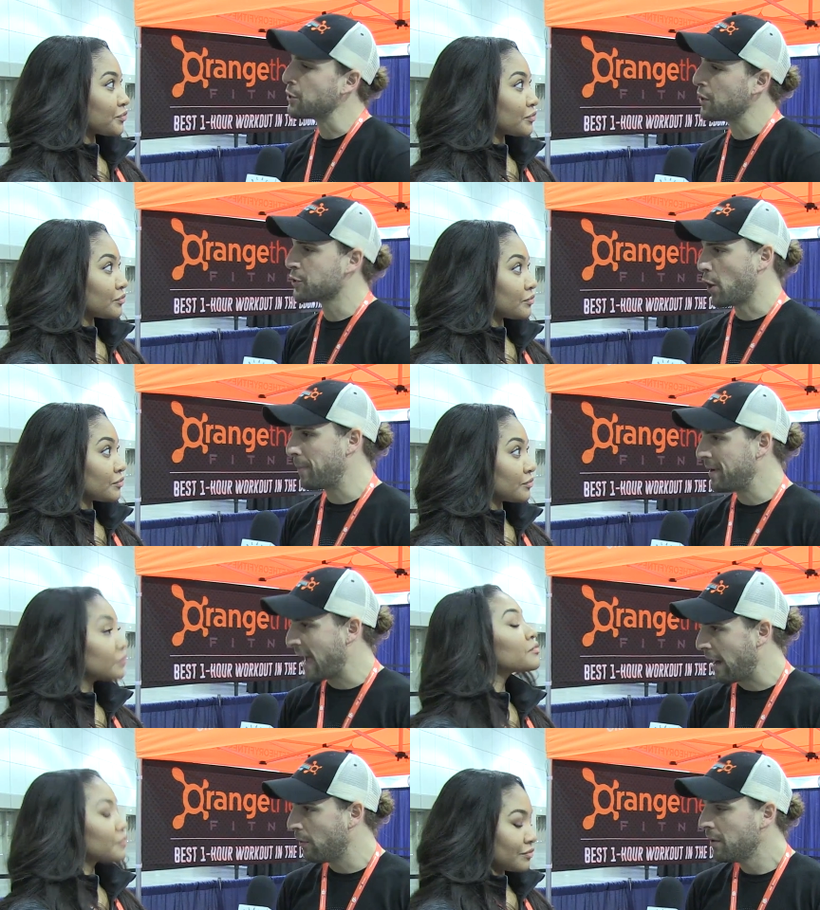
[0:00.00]
Speaker 1: studios open
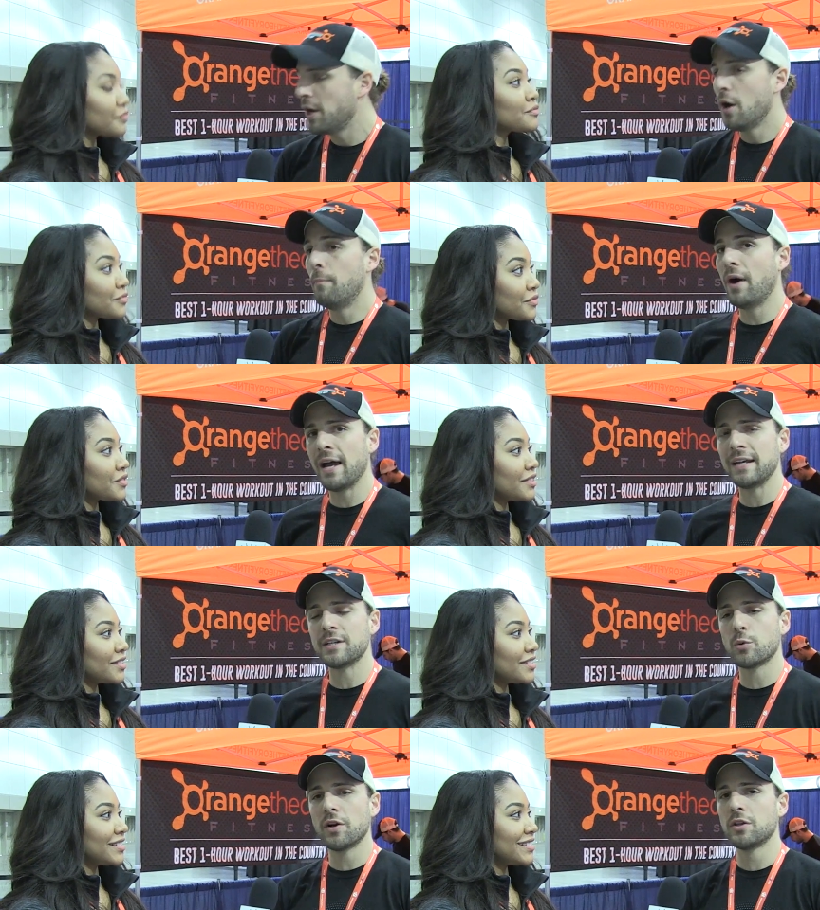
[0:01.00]
now. But
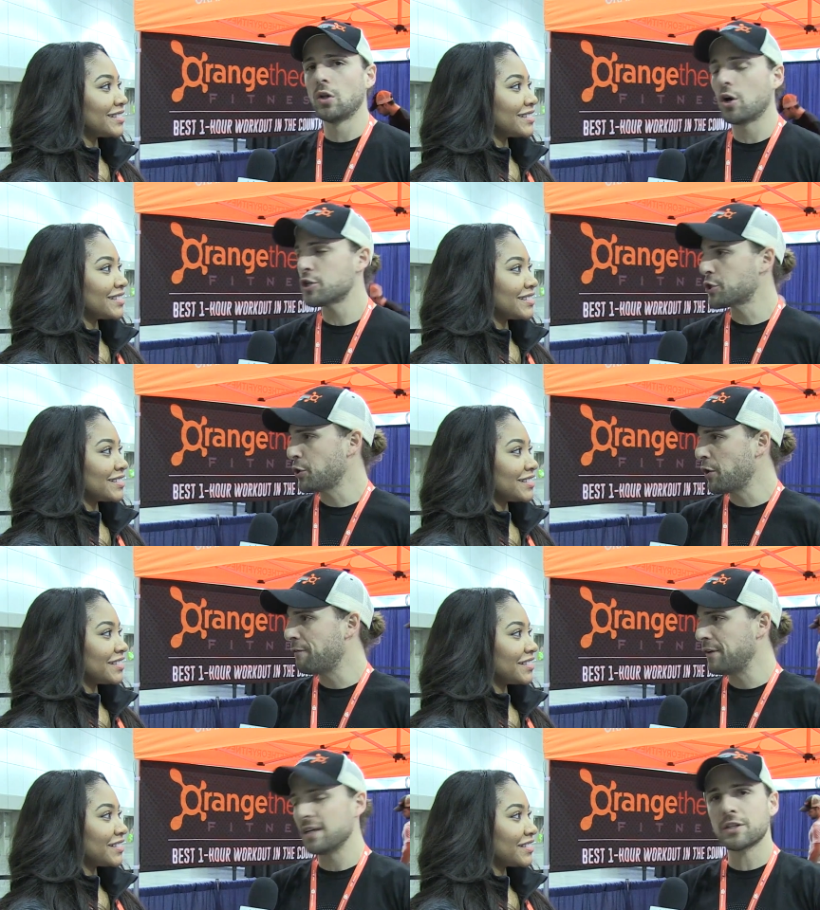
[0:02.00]
it's one of the largest studio
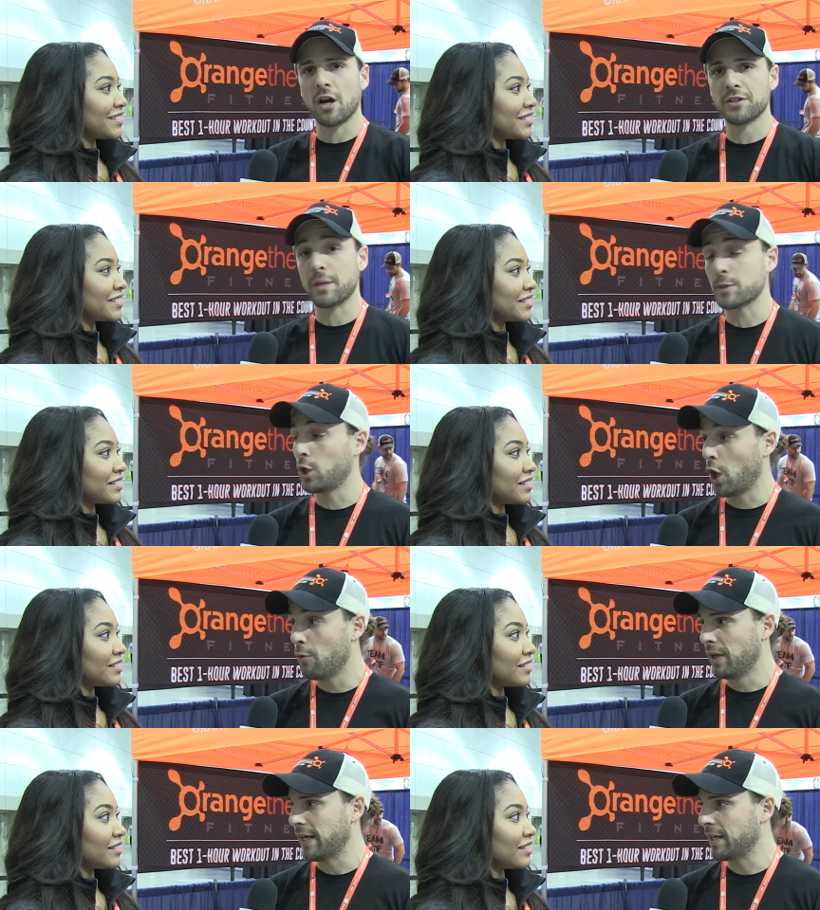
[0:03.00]
fitness concepts
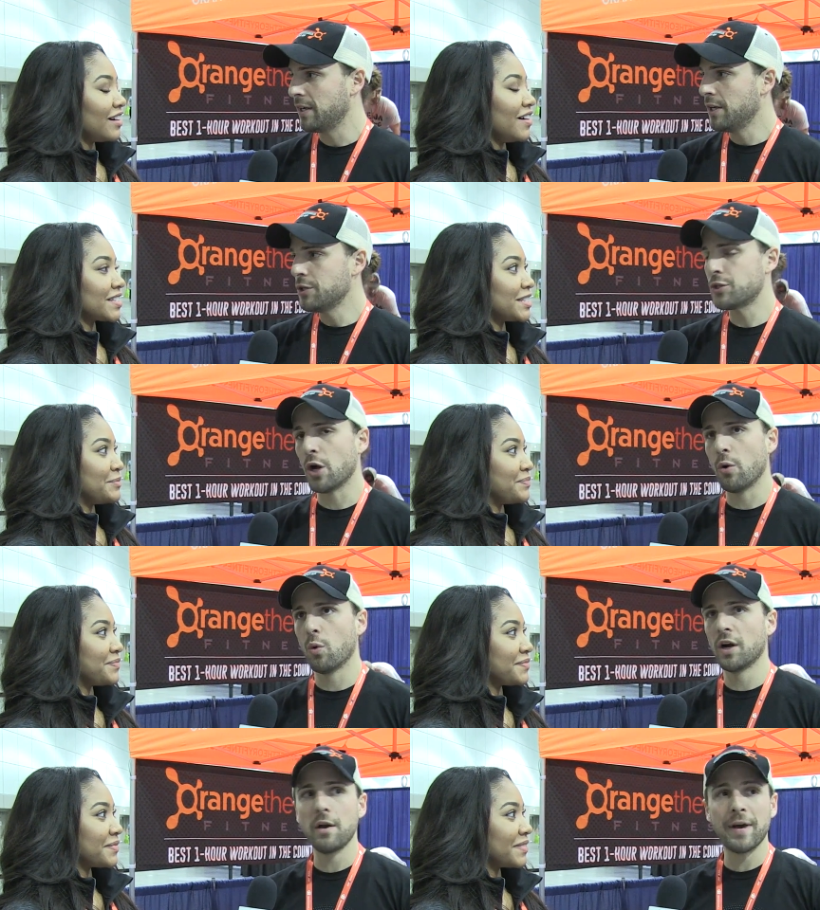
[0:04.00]
globally. So
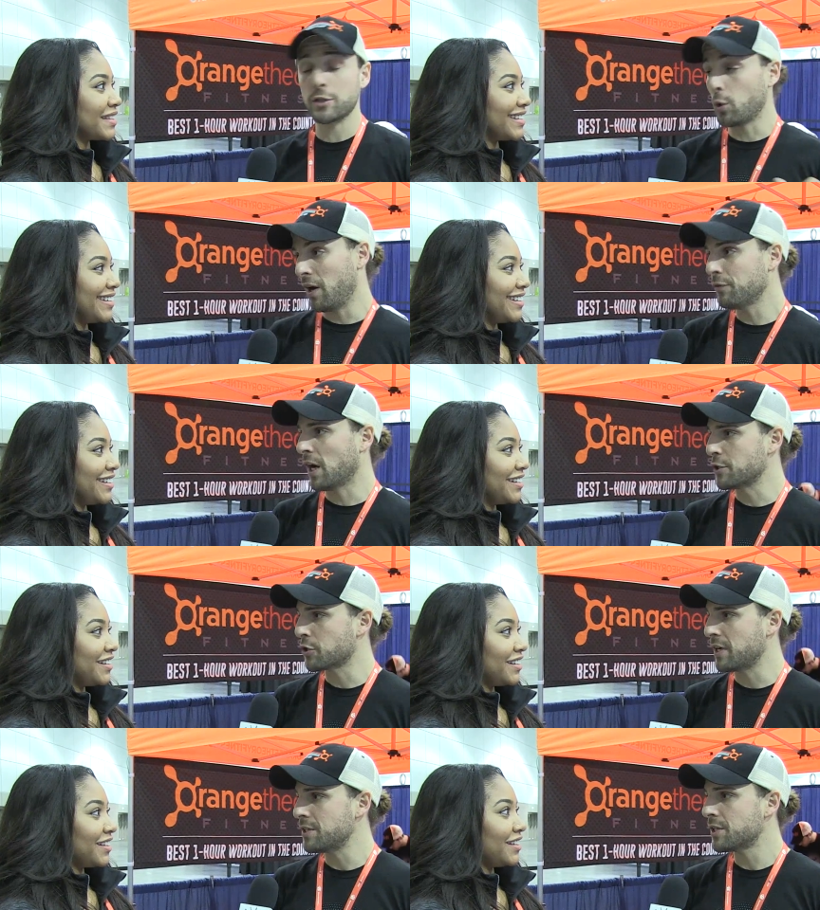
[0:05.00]
we're in about twelve
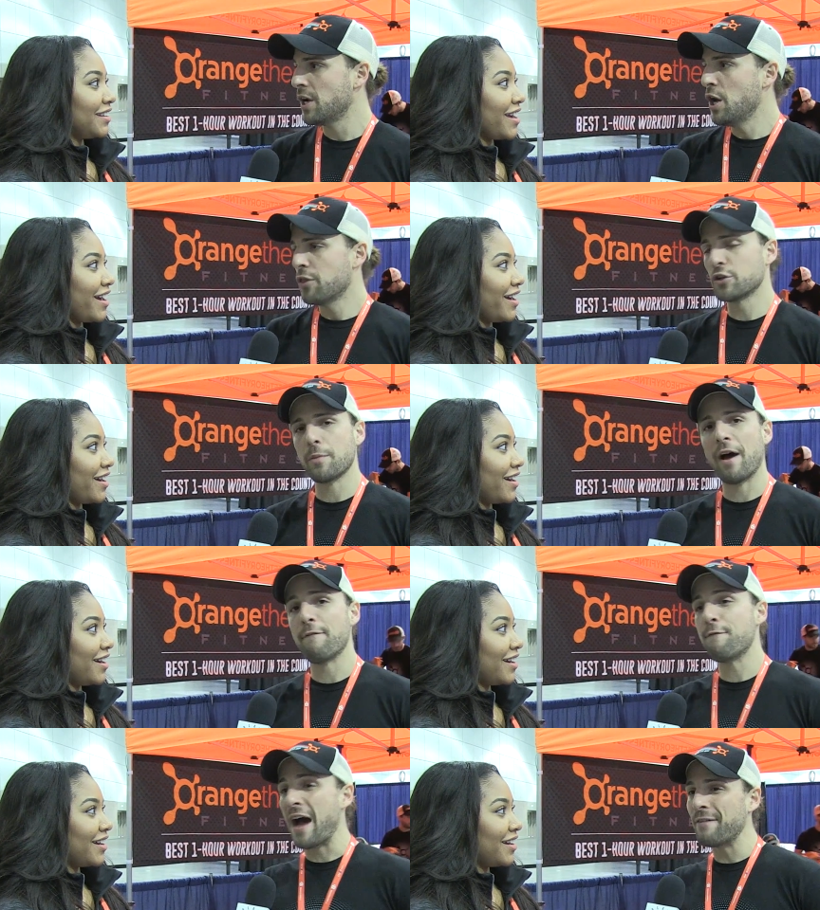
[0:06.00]
countries. There's about
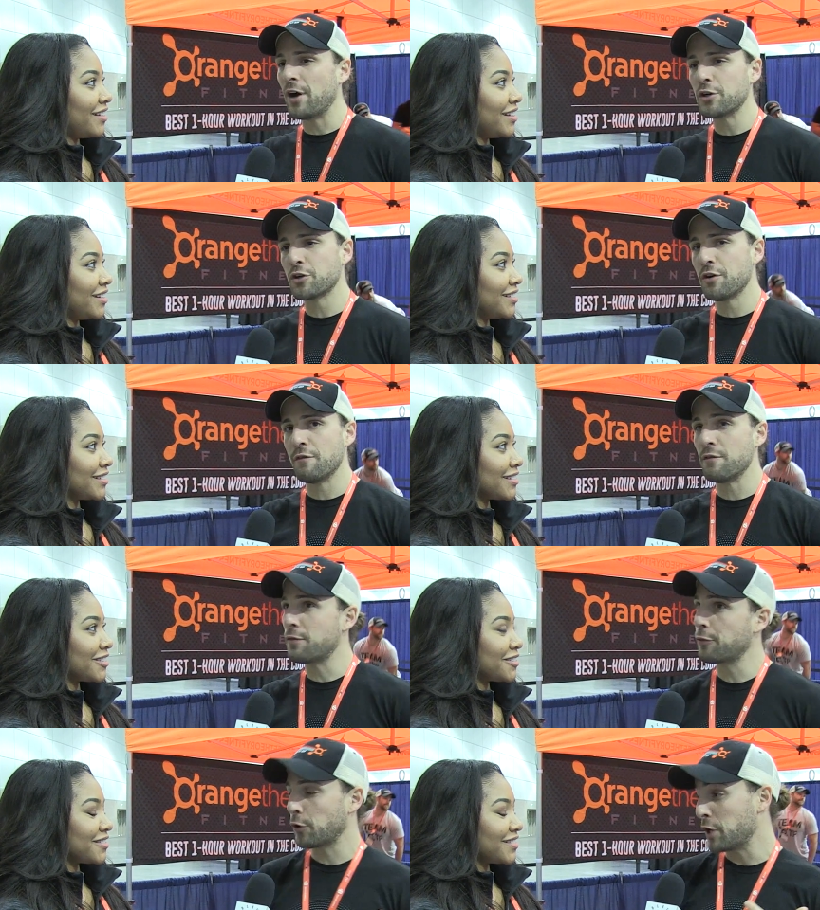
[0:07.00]
five hundred
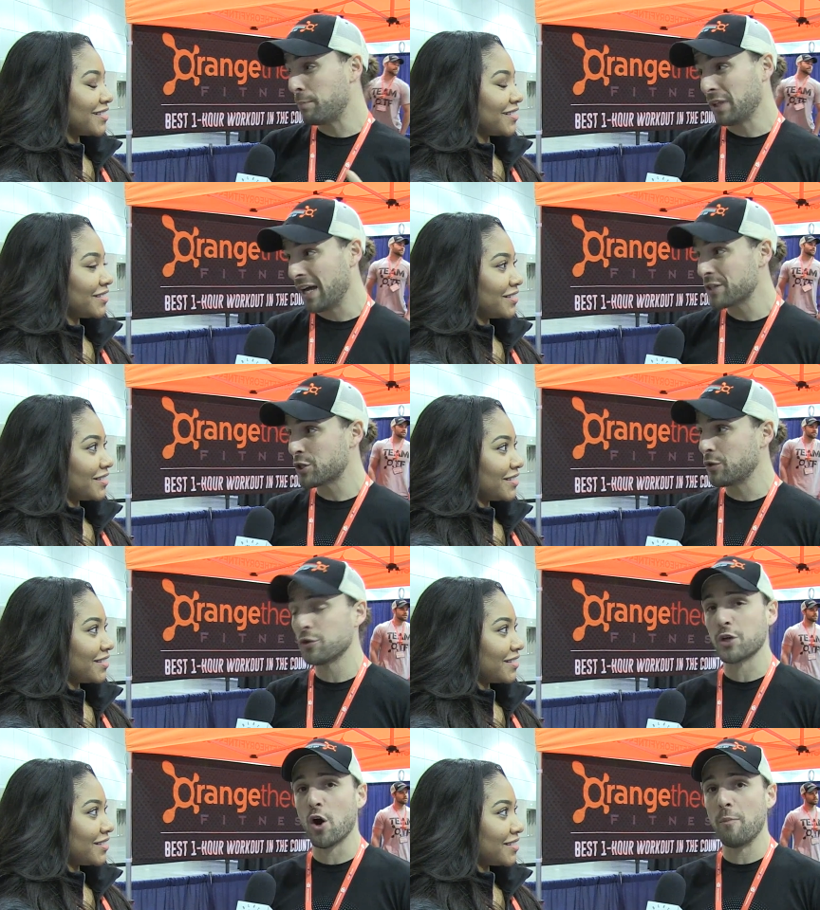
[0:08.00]
thirty plus
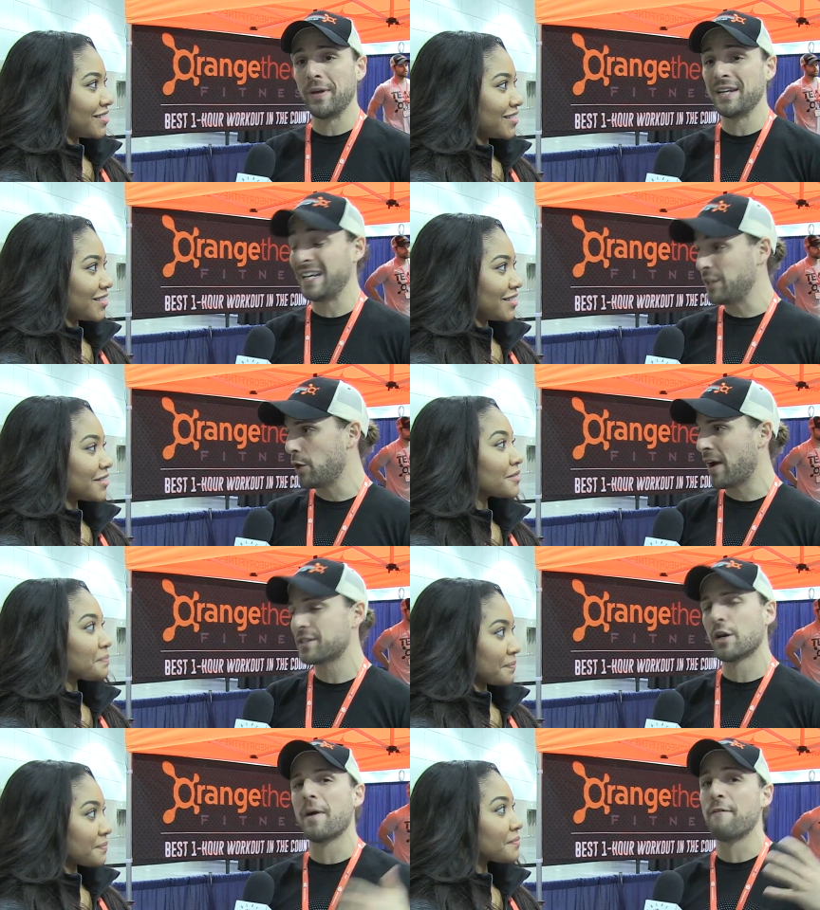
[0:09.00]
studios open in the U
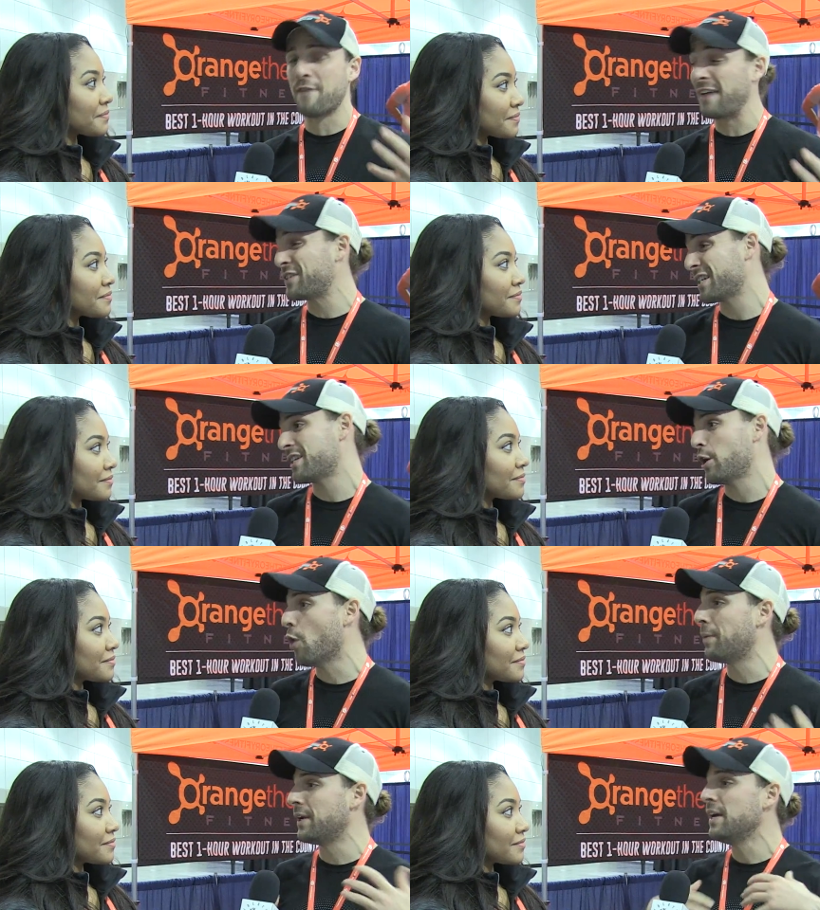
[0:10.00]
S and about five sixty
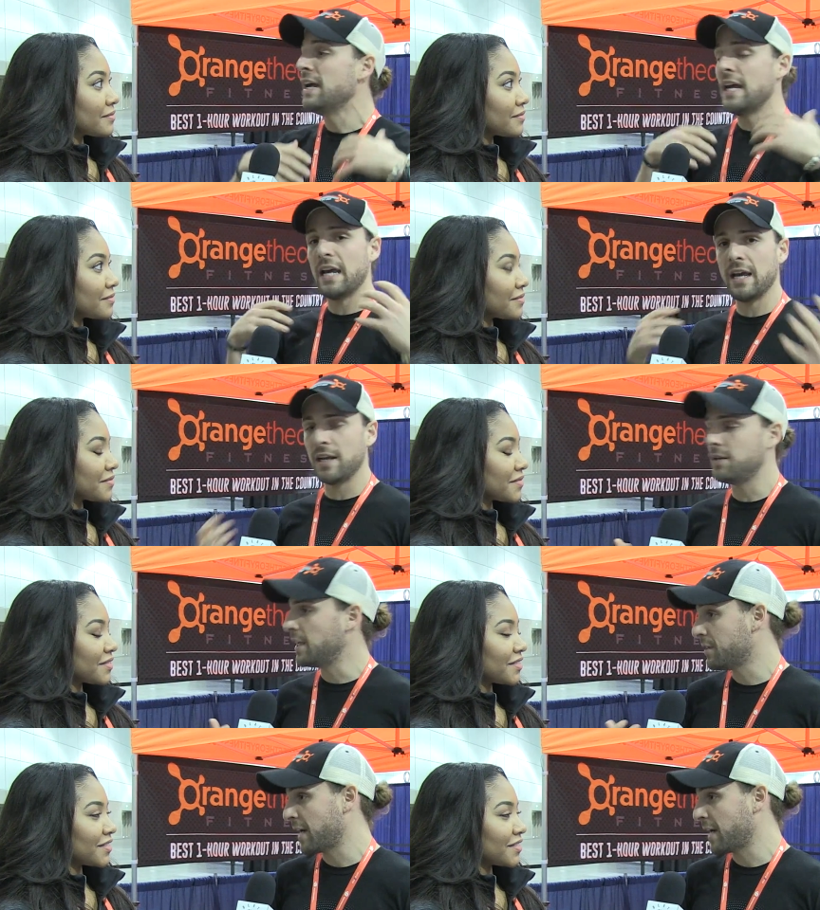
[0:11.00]
open in the